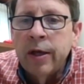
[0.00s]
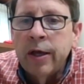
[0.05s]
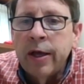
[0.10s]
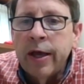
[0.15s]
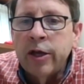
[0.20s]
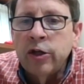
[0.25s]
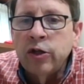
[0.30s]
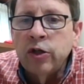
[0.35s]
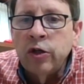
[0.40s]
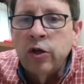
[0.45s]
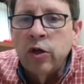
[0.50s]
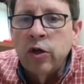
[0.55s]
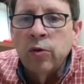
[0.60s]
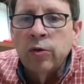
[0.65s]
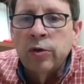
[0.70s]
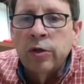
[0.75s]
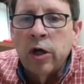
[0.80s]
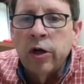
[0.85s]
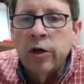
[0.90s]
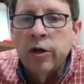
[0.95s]
As you know,
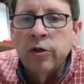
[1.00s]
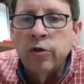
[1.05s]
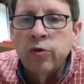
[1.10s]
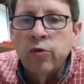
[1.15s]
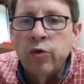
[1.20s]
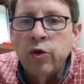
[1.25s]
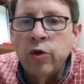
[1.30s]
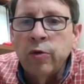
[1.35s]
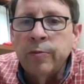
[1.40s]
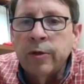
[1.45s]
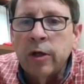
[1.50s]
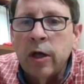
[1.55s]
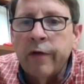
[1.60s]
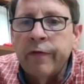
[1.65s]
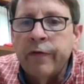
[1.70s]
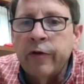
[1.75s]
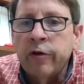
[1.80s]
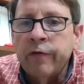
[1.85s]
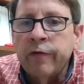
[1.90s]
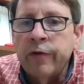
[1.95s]
darkened rooms
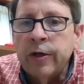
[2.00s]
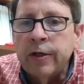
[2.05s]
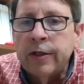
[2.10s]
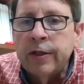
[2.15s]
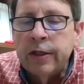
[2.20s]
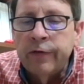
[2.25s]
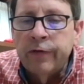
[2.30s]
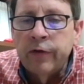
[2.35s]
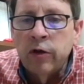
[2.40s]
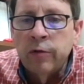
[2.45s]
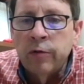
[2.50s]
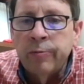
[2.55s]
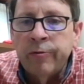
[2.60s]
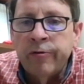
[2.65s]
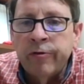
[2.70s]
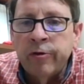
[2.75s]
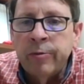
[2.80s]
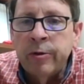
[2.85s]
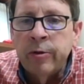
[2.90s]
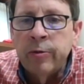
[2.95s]
often are very difficult
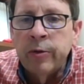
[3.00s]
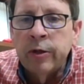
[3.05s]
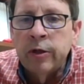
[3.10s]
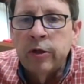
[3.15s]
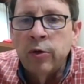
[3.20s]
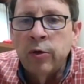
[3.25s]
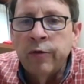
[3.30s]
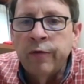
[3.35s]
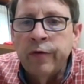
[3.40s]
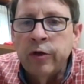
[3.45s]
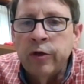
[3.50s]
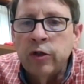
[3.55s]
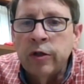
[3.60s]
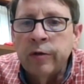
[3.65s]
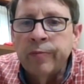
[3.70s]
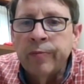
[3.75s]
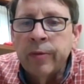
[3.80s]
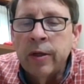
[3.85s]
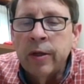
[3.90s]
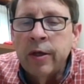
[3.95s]
for people with low
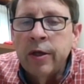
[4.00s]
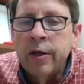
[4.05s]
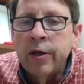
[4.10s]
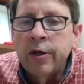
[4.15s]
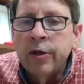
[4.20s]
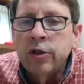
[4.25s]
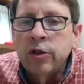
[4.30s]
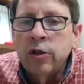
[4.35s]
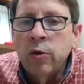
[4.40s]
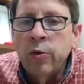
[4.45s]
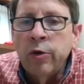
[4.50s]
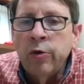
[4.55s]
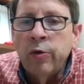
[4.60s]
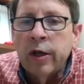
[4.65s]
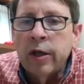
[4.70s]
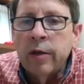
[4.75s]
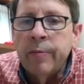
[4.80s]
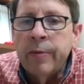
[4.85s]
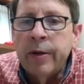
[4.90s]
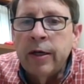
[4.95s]
vision. So we
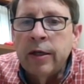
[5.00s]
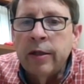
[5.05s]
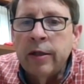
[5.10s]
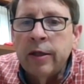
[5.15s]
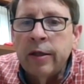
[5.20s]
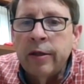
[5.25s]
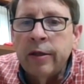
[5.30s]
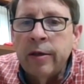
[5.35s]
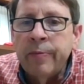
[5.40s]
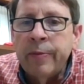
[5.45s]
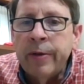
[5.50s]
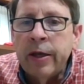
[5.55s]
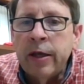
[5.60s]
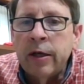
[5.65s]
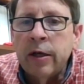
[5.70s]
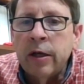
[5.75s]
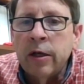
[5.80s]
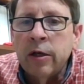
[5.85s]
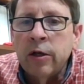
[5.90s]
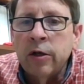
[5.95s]
recommended that they be
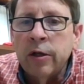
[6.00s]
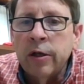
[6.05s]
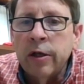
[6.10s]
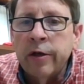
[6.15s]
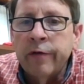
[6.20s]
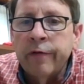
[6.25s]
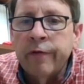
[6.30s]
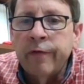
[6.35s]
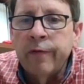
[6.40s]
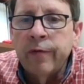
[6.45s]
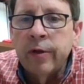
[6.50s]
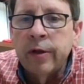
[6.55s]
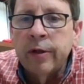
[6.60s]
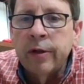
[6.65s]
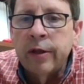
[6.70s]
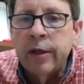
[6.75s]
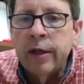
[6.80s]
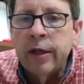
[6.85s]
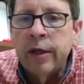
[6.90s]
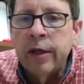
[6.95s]
in a, uh, of
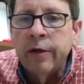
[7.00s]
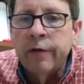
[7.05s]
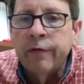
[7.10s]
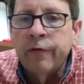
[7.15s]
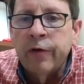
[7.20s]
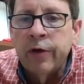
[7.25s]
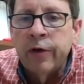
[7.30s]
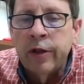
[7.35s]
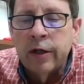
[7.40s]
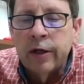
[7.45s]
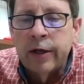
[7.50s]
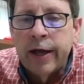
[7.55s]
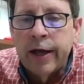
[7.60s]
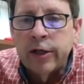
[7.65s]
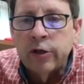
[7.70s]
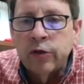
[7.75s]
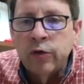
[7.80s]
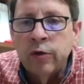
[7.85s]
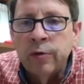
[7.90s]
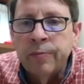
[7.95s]
the front of the
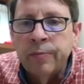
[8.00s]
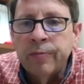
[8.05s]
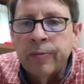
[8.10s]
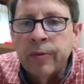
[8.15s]
classroom.